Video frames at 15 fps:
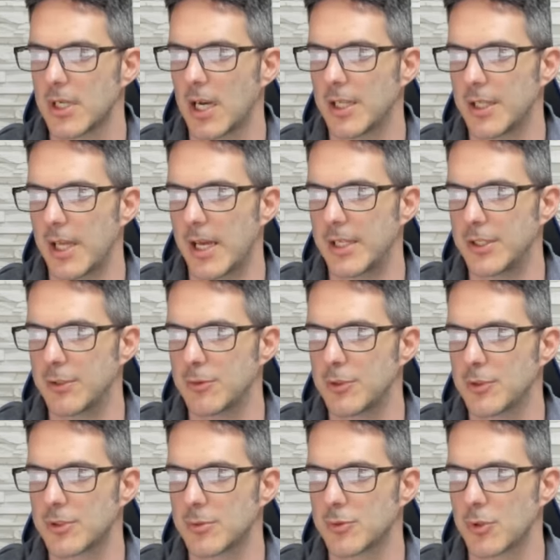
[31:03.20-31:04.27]
and then you would do
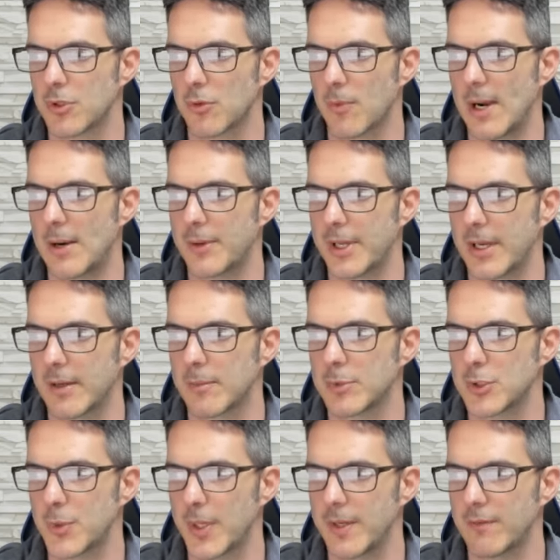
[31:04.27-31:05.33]
some sort of routing
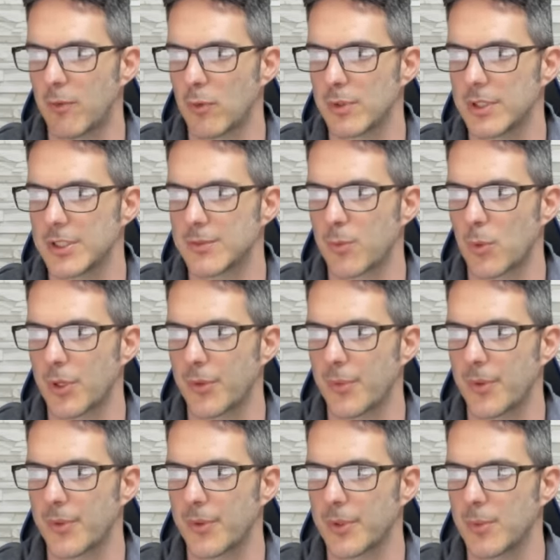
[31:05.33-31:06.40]
between this
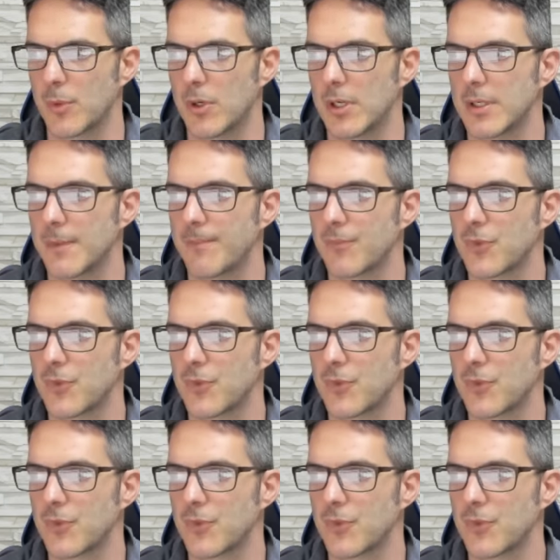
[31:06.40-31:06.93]
4331,